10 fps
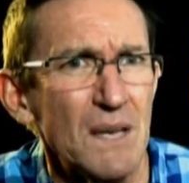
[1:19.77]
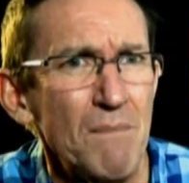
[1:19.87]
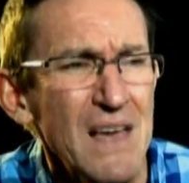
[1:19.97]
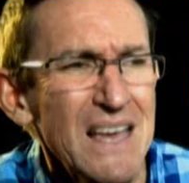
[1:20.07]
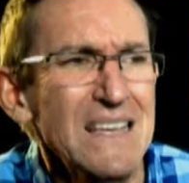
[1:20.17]

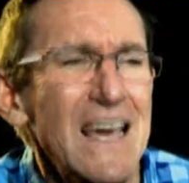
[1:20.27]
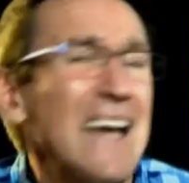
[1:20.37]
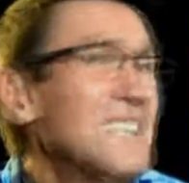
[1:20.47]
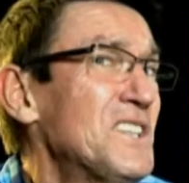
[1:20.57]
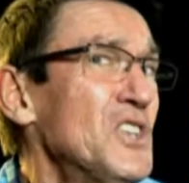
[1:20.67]
them
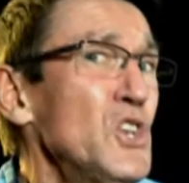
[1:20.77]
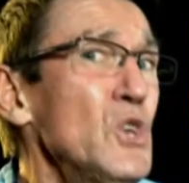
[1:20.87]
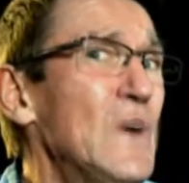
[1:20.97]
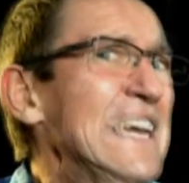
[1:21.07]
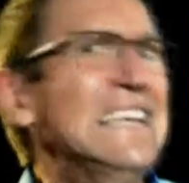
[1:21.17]
as the
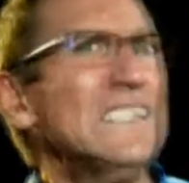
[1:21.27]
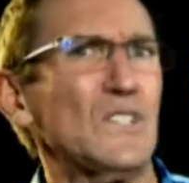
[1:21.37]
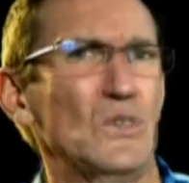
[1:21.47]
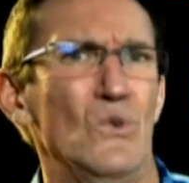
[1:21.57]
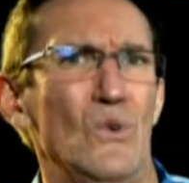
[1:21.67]
new
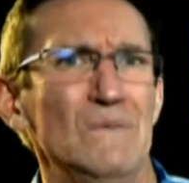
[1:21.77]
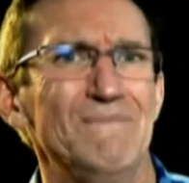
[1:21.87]
Esau.